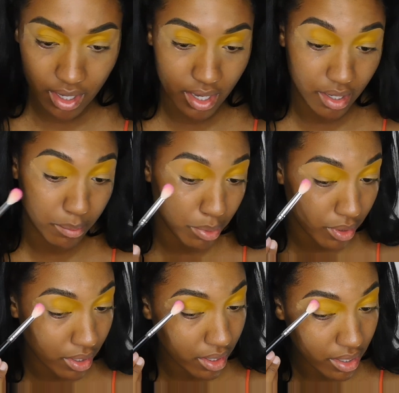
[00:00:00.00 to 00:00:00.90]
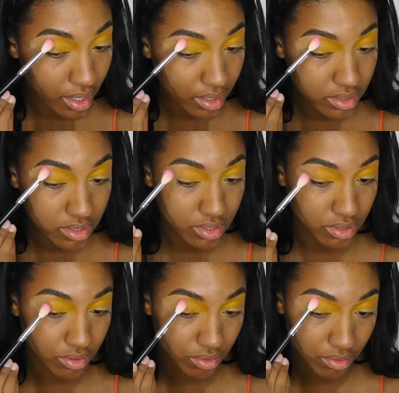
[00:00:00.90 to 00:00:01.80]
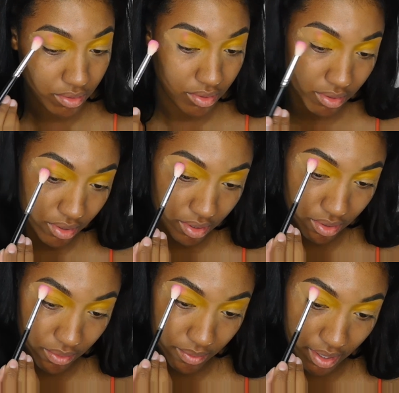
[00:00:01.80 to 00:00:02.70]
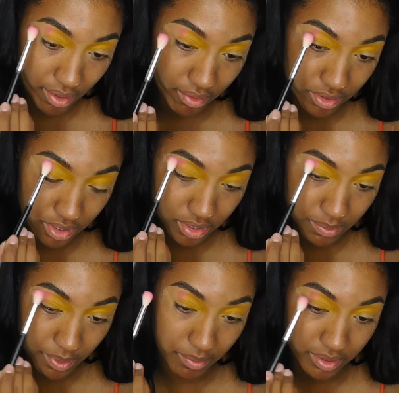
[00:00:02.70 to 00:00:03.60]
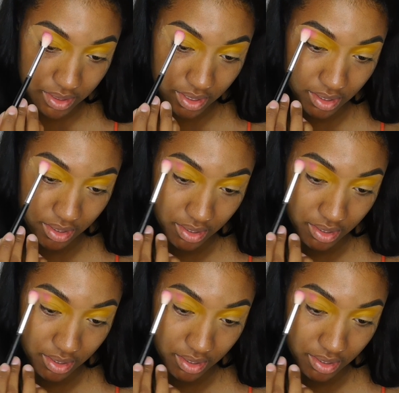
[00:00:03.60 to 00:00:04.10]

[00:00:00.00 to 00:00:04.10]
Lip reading: and put it next to, oh wow, she's pigmented,